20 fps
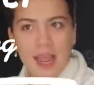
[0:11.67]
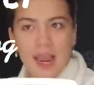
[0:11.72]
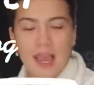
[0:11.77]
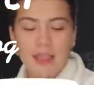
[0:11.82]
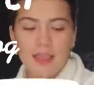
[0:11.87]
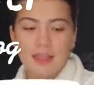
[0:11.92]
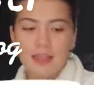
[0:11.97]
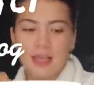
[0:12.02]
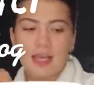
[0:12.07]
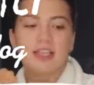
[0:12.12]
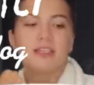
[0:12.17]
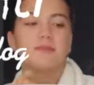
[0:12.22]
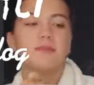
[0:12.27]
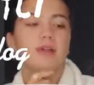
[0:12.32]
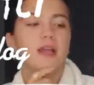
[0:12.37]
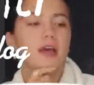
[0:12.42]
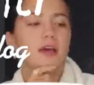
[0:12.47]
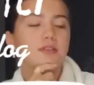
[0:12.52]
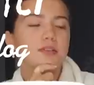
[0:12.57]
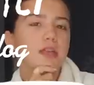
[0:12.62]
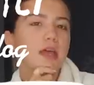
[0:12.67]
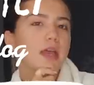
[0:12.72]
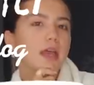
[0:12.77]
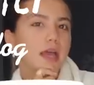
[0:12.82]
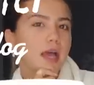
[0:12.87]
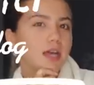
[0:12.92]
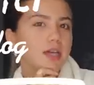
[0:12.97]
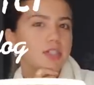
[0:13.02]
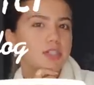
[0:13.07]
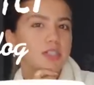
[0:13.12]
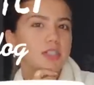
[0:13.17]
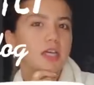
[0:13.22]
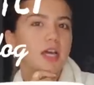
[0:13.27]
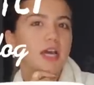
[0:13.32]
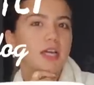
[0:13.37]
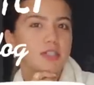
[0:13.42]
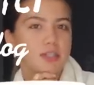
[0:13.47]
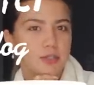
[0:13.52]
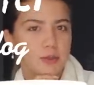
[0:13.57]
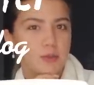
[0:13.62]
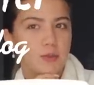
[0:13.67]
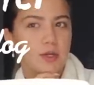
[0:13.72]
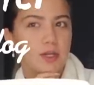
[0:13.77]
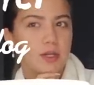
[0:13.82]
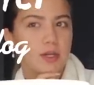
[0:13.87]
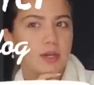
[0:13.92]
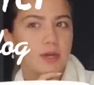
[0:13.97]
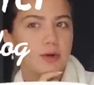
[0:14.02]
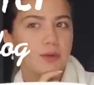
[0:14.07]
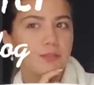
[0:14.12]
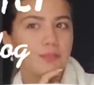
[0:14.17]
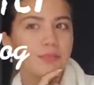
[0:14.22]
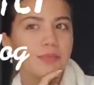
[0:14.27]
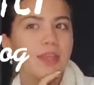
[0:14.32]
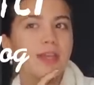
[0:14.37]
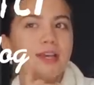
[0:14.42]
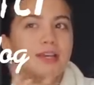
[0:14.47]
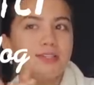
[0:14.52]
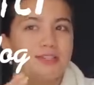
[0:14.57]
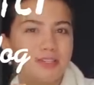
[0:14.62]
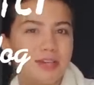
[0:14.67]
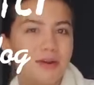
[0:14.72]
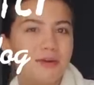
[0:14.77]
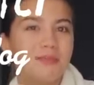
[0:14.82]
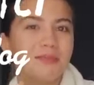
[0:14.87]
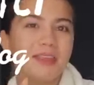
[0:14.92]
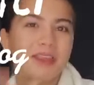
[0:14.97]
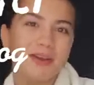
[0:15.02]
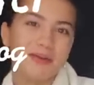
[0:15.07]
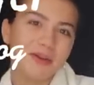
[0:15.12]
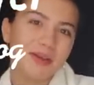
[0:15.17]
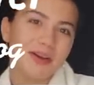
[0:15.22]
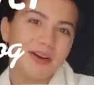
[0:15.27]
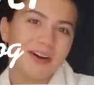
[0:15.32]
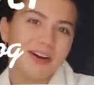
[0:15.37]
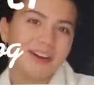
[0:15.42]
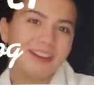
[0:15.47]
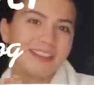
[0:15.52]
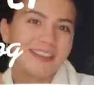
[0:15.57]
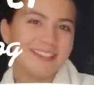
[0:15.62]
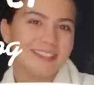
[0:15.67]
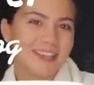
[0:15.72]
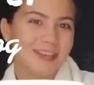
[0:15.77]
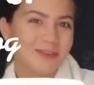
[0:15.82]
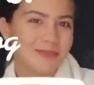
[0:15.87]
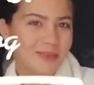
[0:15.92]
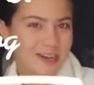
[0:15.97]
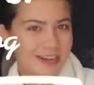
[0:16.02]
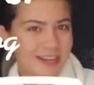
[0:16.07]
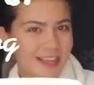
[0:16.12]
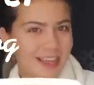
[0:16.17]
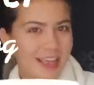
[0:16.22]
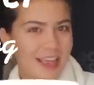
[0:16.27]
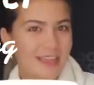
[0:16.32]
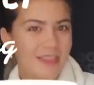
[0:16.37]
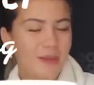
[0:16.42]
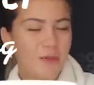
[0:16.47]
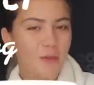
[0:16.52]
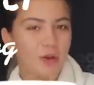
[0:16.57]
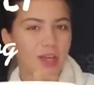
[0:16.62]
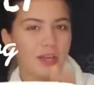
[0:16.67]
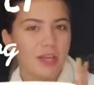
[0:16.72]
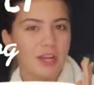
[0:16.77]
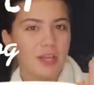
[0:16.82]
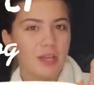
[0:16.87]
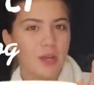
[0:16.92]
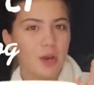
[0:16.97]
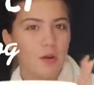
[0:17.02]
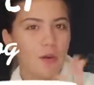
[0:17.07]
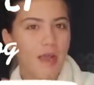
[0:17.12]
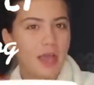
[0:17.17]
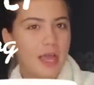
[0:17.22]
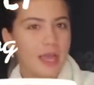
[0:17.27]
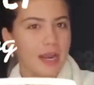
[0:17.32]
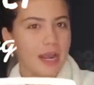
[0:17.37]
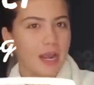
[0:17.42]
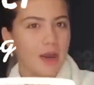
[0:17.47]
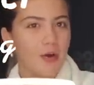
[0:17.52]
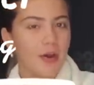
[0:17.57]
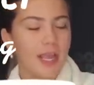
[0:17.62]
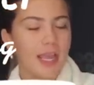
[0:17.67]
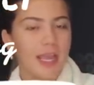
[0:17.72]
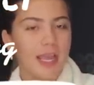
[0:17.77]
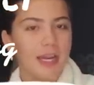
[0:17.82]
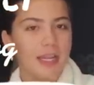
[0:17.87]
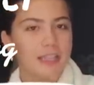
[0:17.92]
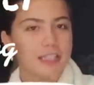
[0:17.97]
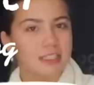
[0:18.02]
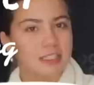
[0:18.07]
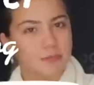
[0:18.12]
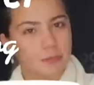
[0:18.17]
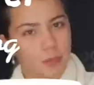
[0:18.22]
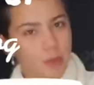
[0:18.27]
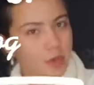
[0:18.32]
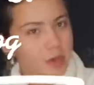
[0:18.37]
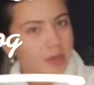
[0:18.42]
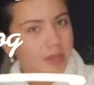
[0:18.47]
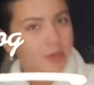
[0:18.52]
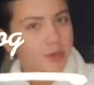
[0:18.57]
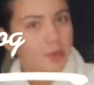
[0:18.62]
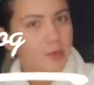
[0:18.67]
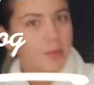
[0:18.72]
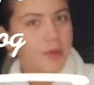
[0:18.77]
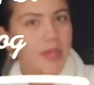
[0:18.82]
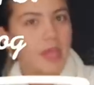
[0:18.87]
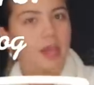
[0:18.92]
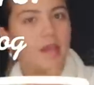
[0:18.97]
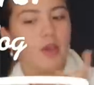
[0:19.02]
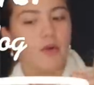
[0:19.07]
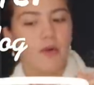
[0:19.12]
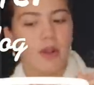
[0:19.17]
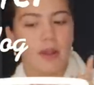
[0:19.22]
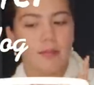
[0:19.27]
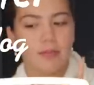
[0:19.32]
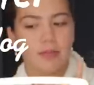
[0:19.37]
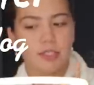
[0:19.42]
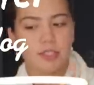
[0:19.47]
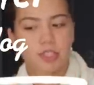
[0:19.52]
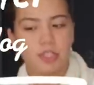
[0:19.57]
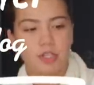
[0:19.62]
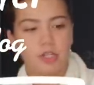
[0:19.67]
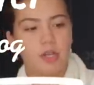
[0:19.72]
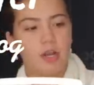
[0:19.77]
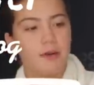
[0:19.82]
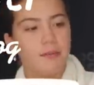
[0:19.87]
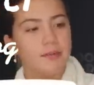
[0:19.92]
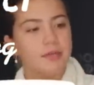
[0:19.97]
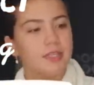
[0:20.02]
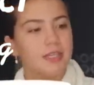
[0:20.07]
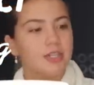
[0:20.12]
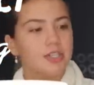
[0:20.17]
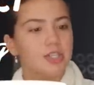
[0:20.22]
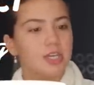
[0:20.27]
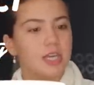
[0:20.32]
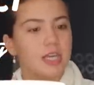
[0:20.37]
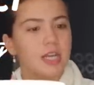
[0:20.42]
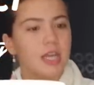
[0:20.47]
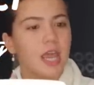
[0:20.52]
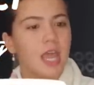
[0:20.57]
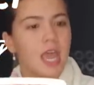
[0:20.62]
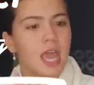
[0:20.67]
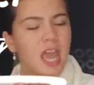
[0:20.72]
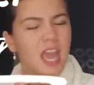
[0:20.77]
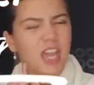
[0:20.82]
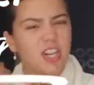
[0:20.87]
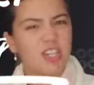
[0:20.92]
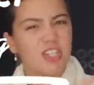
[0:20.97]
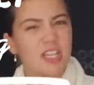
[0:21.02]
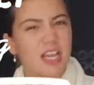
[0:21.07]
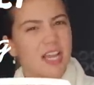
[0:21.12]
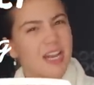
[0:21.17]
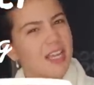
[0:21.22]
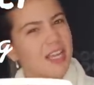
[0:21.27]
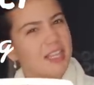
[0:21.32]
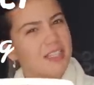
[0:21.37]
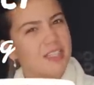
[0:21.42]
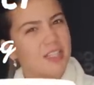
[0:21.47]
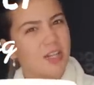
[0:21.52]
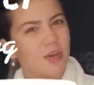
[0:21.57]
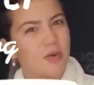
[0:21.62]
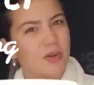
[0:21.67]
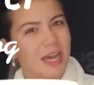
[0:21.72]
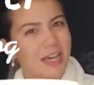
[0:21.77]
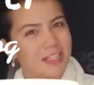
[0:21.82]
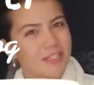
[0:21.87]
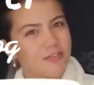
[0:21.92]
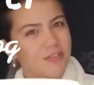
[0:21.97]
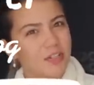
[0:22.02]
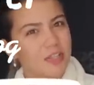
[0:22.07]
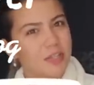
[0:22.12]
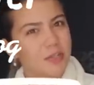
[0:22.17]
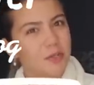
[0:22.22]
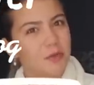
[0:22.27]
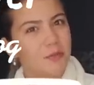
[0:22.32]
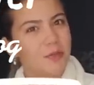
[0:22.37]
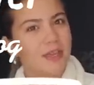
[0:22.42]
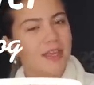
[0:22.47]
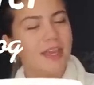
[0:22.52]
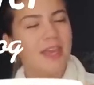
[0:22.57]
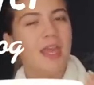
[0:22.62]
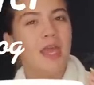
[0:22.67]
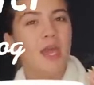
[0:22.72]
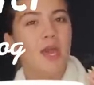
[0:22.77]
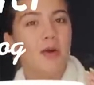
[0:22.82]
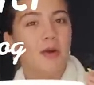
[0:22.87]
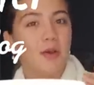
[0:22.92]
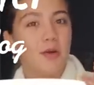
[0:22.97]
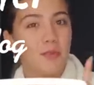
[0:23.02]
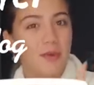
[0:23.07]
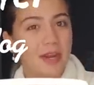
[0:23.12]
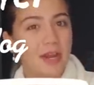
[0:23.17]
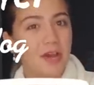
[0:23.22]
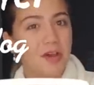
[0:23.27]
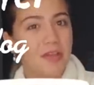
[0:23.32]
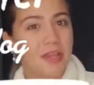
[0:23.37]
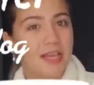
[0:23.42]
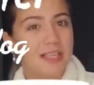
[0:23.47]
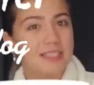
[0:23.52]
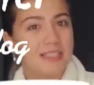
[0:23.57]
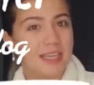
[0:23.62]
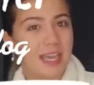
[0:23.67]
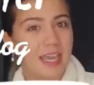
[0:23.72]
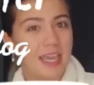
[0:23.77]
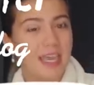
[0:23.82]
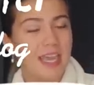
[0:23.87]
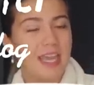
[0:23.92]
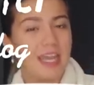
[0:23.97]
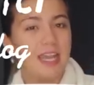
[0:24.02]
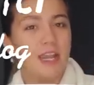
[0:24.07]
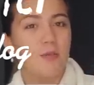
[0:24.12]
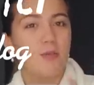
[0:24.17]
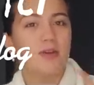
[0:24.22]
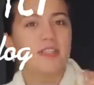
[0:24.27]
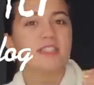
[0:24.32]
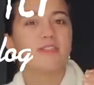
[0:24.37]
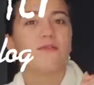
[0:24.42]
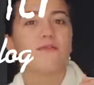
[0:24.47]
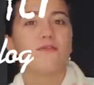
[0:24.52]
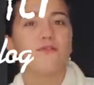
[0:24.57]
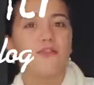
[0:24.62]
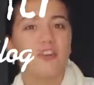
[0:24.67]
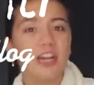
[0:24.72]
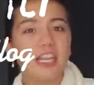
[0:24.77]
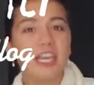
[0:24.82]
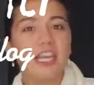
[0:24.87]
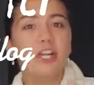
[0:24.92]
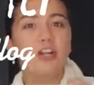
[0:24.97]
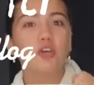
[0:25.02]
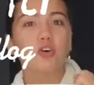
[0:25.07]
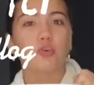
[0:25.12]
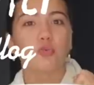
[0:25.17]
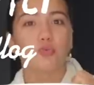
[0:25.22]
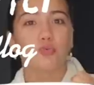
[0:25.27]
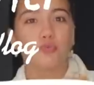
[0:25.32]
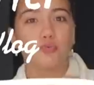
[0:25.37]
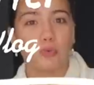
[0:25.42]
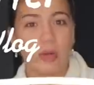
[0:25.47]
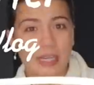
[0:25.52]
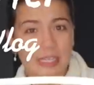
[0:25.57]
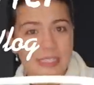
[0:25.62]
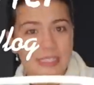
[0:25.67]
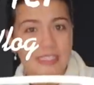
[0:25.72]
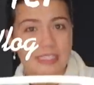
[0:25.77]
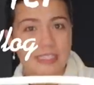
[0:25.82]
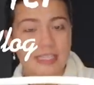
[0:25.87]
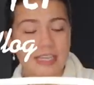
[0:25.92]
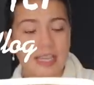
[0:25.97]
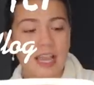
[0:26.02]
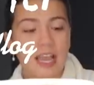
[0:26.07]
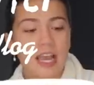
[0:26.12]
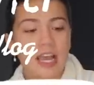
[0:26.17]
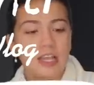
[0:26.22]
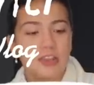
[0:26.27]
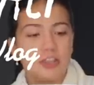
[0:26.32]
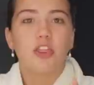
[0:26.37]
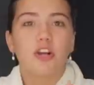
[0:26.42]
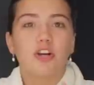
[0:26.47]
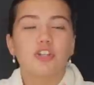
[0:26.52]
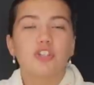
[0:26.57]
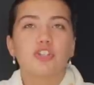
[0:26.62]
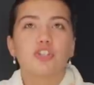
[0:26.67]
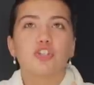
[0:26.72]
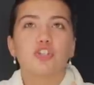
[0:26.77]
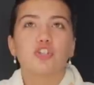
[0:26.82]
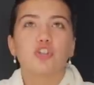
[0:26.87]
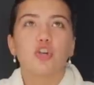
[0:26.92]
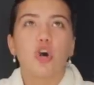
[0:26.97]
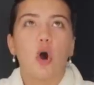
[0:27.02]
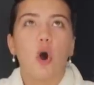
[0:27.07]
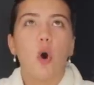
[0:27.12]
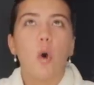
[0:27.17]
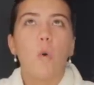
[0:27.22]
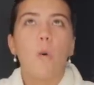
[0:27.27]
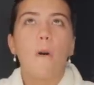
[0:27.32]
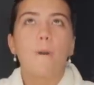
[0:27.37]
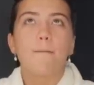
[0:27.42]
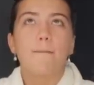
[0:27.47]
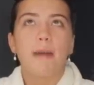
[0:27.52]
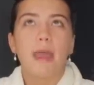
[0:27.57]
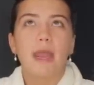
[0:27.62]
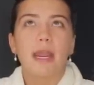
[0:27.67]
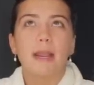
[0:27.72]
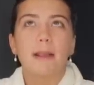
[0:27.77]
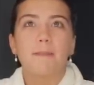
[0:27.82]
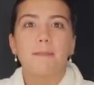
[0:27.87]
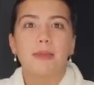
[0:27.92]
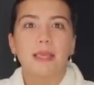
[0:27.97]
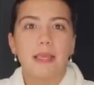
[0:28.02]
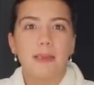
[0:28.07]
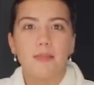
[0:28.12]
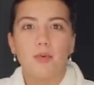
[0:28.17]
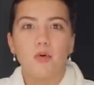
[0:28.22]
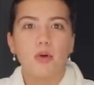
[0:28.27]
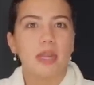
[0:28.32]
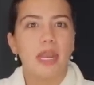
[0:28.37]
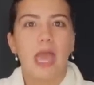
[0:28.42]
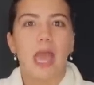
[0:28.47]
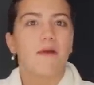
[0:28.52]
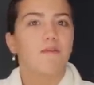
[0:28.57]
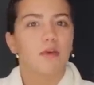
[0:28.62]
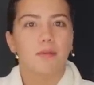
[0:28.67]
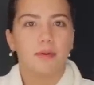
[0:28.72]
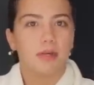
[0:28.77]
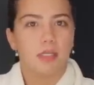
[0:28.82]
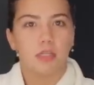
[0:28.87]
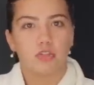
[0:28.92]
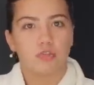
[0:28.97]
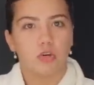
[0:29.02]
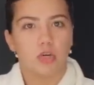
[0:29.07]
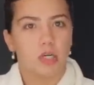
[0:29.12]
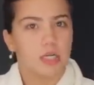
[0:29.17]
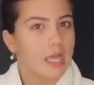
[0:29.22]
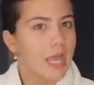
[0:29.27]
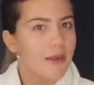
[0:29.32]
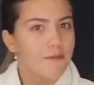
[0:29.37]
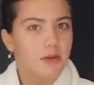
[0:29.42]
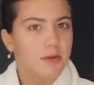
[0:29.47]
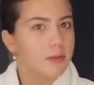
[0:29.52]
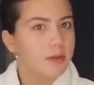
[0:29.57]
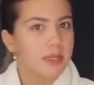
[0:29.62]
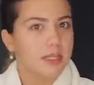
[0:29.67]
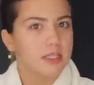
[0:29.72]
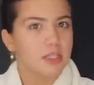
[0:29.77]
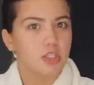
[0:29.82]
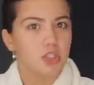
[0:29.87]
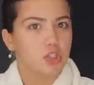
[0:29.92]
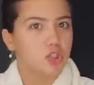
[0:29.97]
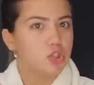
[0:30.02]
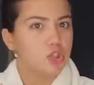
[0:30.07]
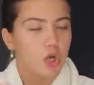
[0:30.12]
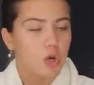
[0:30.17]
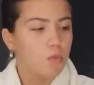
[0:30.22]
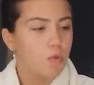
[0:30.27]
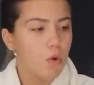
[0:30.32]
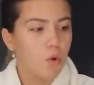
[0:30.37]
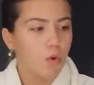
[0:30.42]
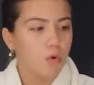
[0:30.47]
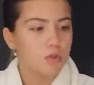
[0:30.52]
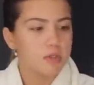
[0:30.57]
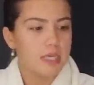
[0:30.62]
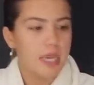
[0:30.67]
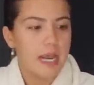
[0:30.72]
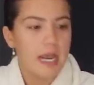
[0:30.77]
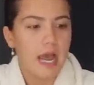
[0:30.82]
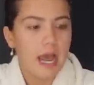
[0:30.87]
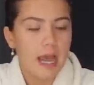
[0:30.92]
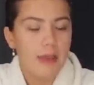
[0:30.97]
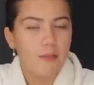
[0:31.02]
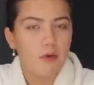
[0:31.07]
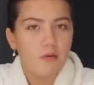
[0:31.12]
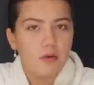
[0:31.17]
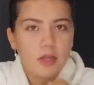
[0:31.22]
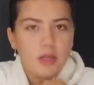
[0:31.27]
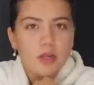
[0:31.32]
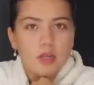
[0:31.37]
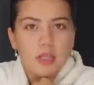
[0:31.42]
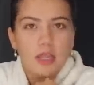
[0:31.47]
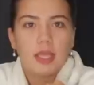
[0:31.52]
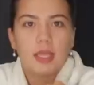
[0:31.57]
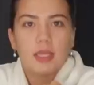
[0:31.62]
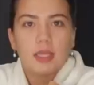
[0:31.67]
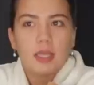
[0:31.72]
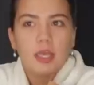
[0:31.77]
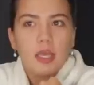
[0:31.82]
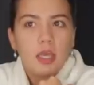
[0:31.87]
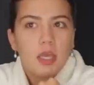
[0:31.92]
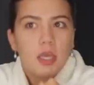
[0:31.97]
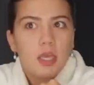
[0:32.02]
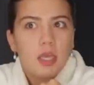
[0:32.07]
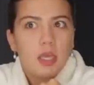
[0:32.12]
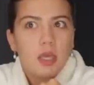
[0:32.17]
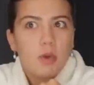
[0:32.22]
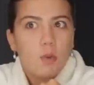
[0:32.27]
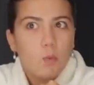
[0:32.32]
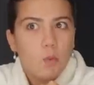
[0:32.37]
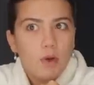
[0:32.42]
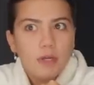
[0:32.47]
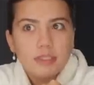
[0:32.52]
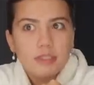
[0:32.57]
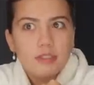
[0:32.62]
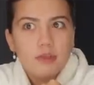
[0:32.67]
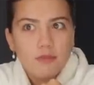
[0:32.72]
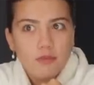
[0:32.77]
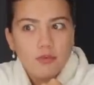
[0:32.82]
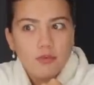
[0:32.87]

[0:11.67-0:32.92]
and then last minute I was like, actually I do want to go. So here we are, let's get ready, and then we're gonna go head out and explore a little bit, go to Emily's cheer competition, and just kind of get to know Nashville a little bit. We went out last night and it was freaking crazy. There's so many people and everybody's drunk. Everybody's so old, and I'm over here like, what the